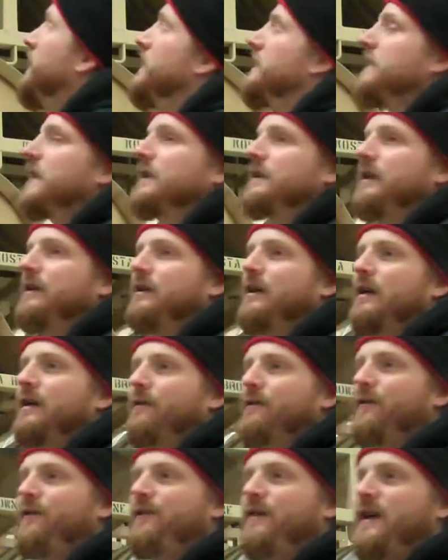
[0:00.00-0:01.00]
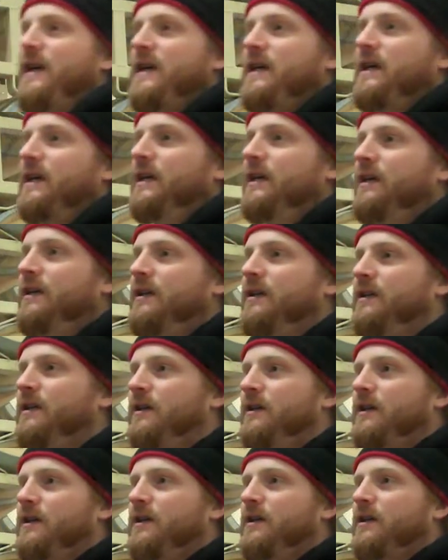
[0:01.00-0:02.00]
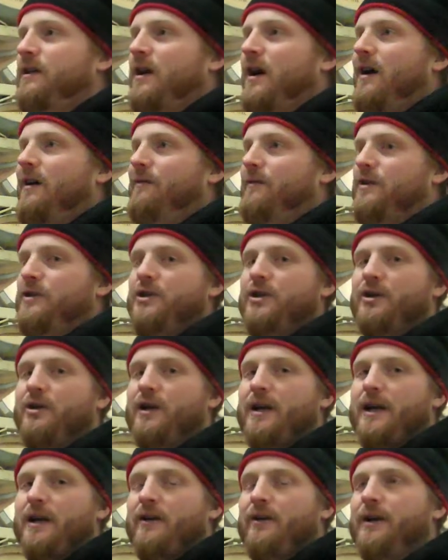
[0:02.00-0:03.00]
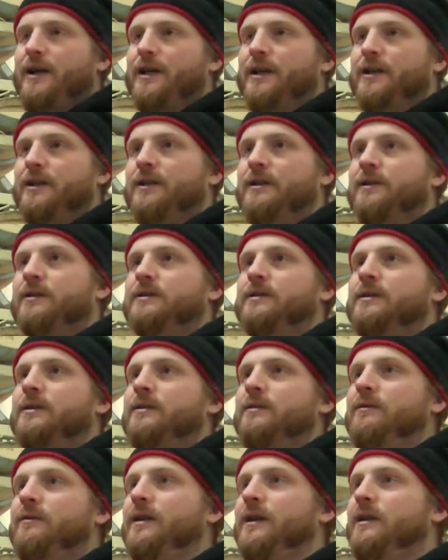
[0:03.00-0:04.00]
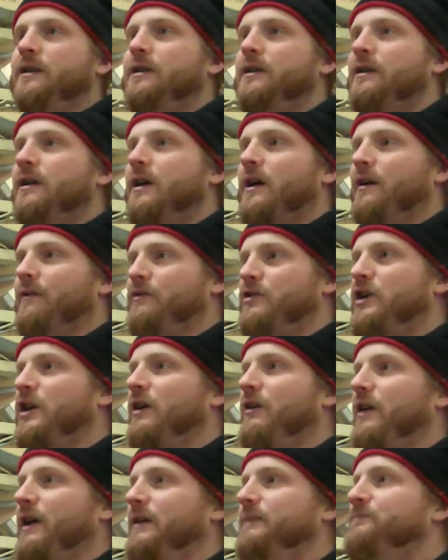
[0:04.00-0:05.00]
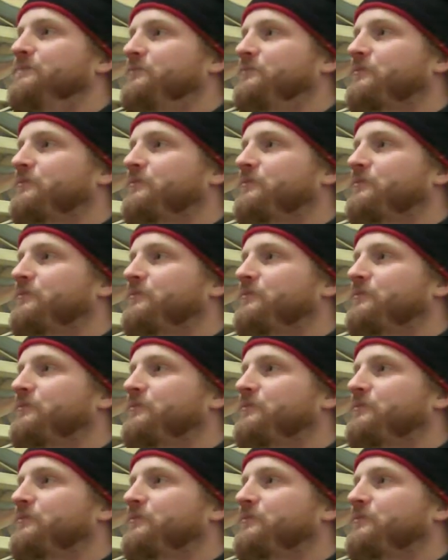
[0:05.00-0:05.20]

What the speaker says: It's got that kind of fake concentrate area of cherry.